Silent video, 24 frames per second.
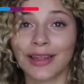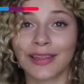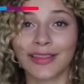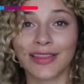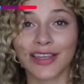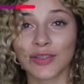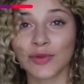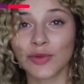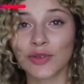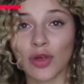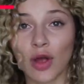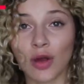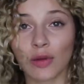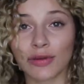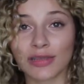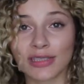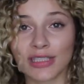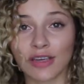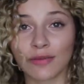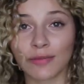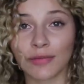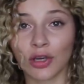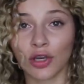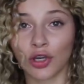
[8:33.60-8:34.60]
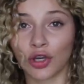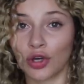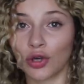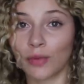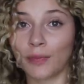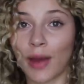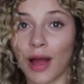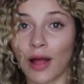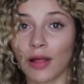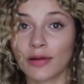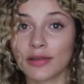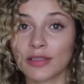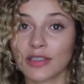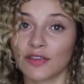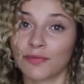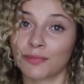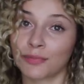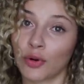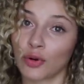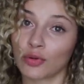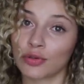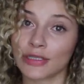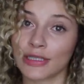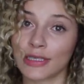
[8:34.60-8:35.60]
These ones always give me a good balance of
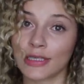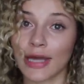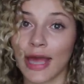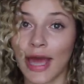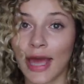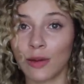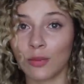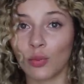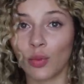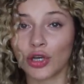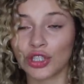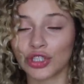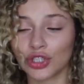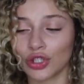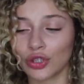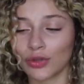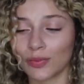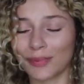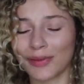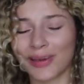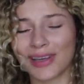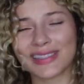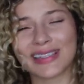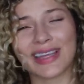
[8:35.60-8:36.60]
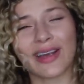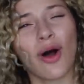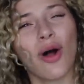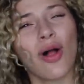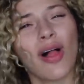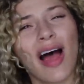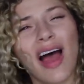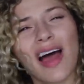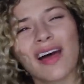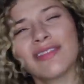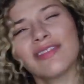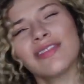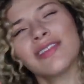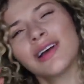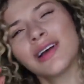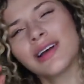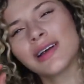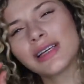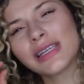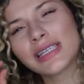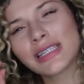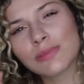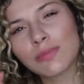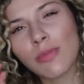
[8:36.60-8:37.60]
protein and moisture because they all have
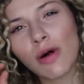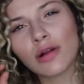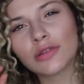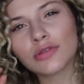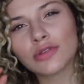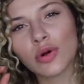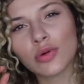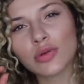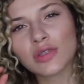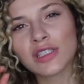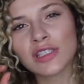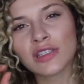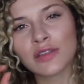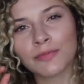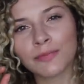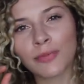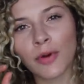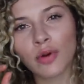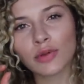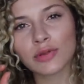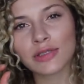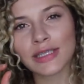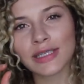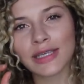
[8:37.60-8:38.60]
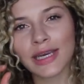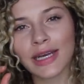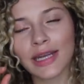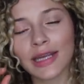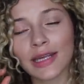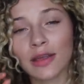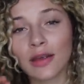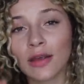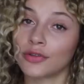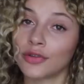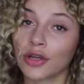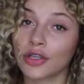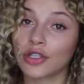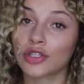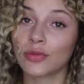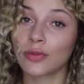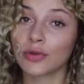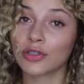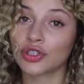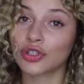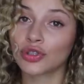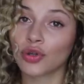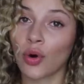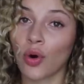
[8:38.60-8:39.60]
small doses of protein in it. Not too
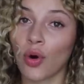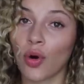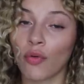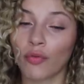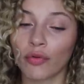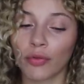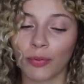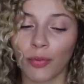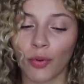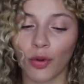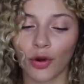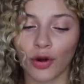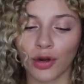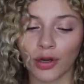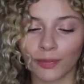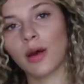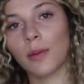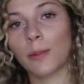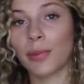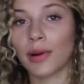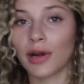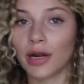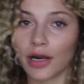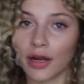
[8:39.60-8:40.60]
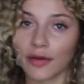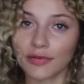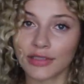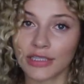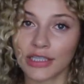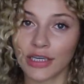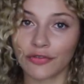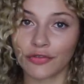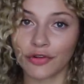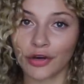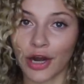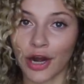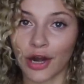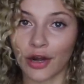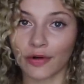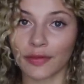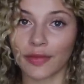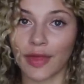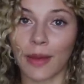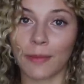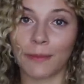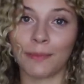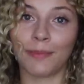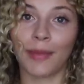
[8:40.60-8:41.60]
much to go overboard, but enough to give your hair
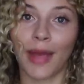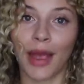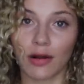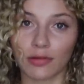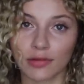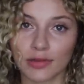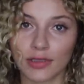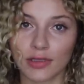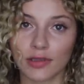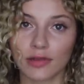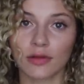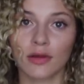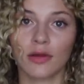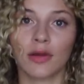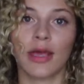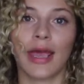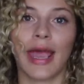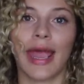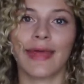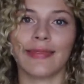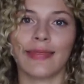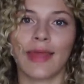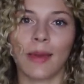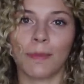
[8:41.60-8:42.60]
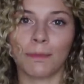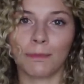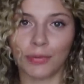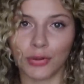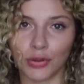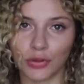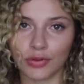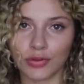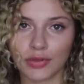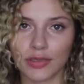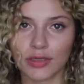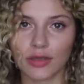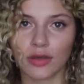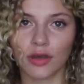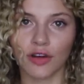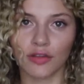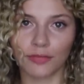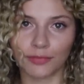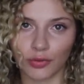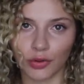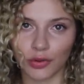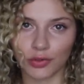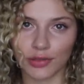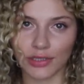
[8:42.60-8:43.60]
that bounce and that boost
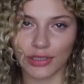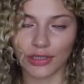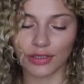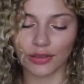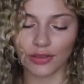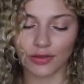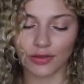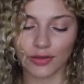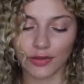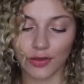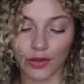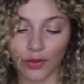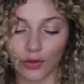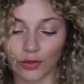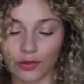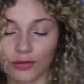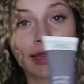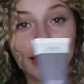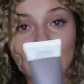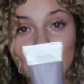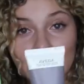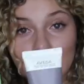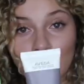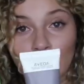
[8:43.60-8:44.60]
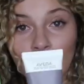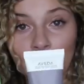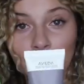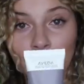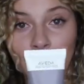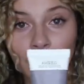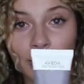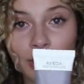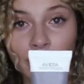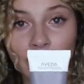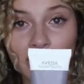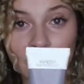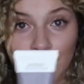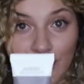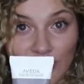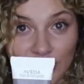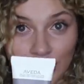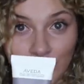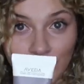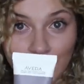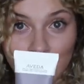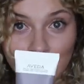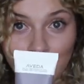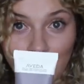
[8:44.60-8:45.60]
of protein. So this one I put in
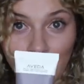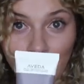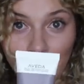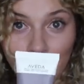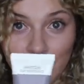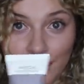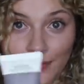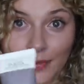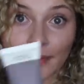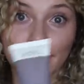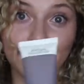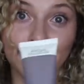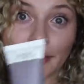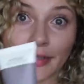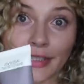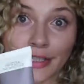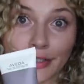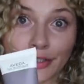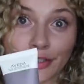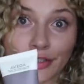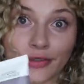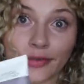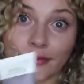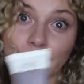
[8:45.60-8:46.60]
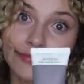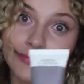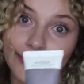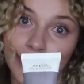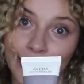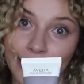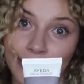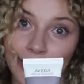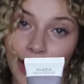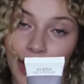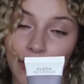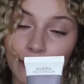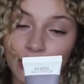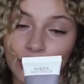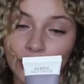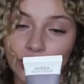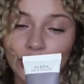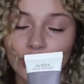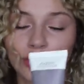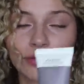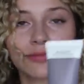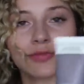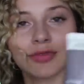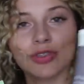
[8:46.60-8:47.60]
especially because my hair has been bleached and
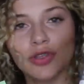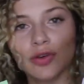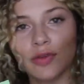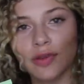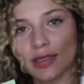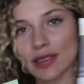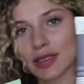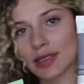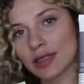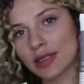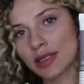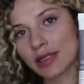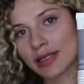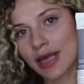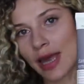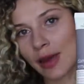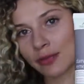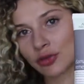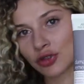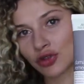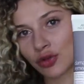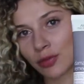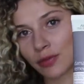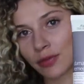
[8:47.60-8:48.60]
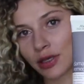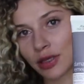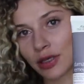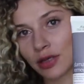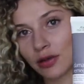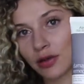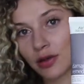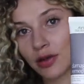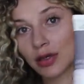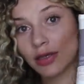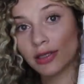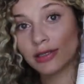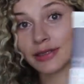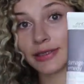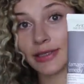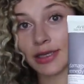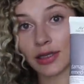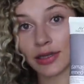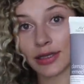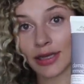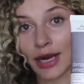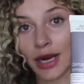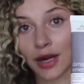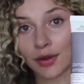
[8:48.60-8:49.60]
damaged. So this is the Damage Remedy
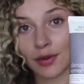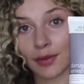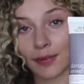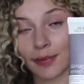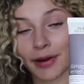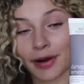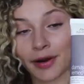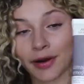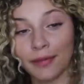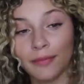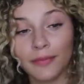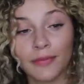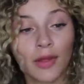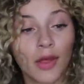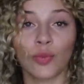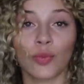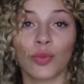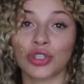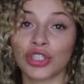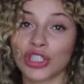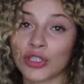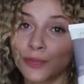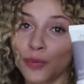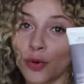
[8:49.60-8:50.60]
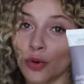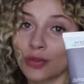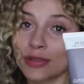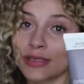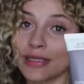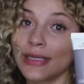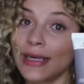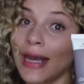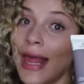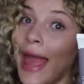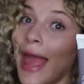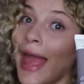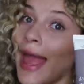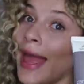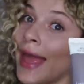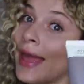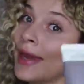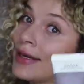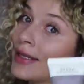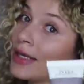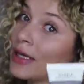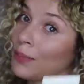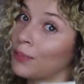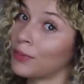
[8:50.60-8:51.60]
Daily Hair Repair, which is protein
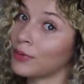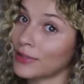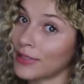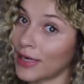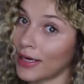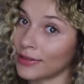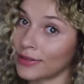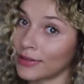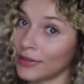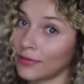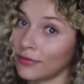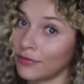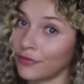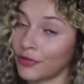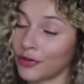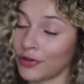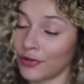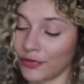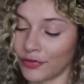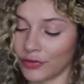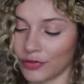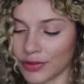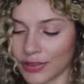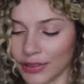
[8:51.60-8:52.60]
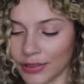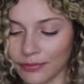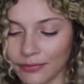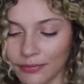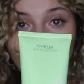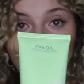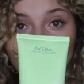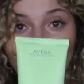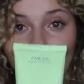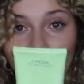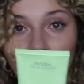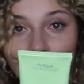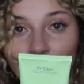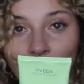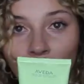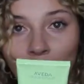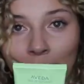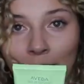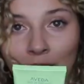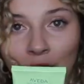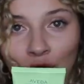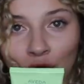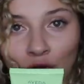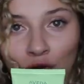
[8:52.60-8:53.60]
and heat protectant for diffusing. Then I've got
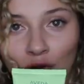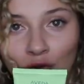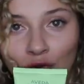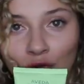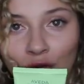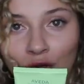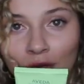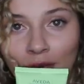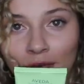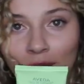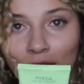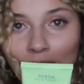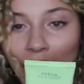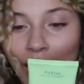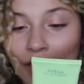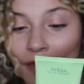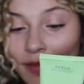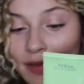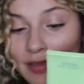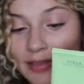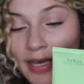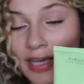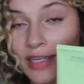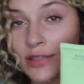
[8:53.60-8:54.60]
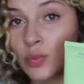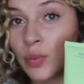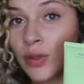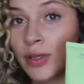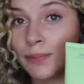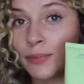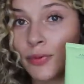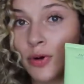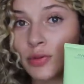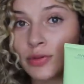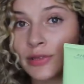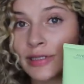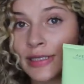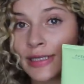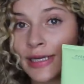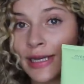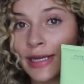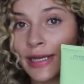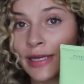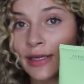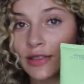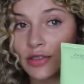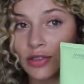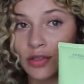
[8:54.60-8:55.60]
my curl cream, and this has wheat protein
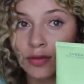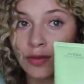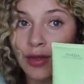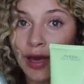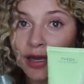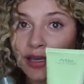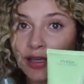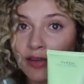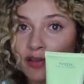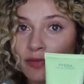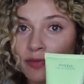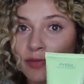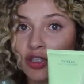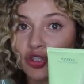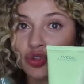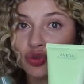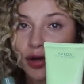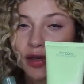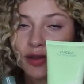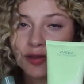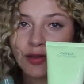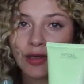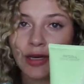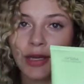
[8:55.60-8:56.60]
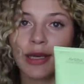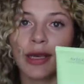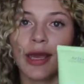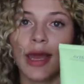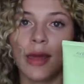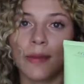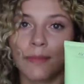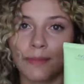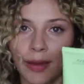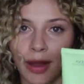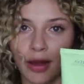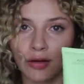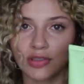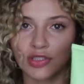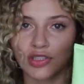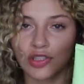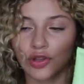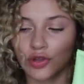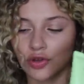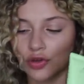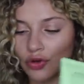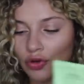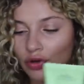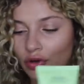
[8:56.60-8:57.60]
in it, so that gives me strengthening and bounce to
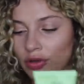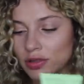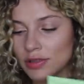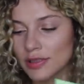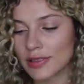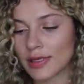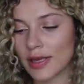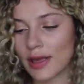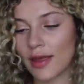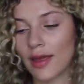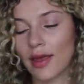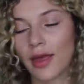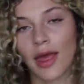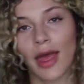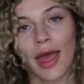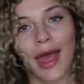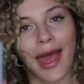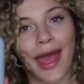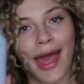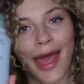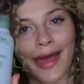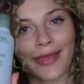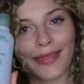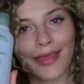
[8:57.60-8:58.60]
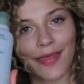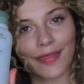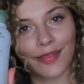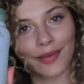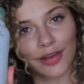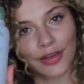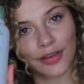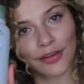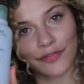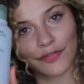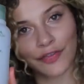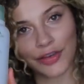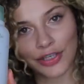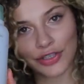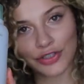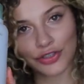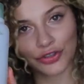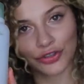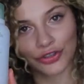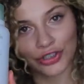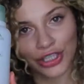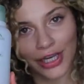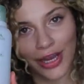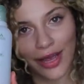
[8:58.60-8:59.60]
the curls. And then the
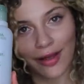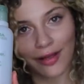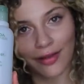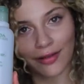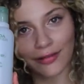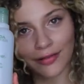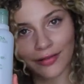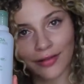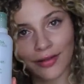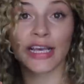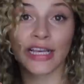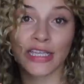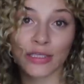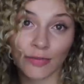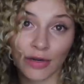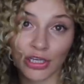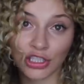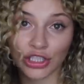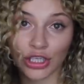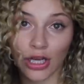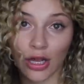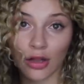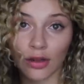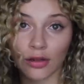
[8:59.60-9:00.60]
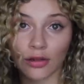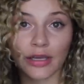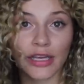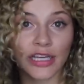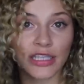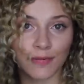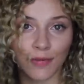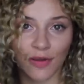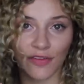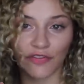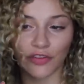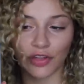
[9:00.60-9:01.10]
Confixor Gel is my gel, it's my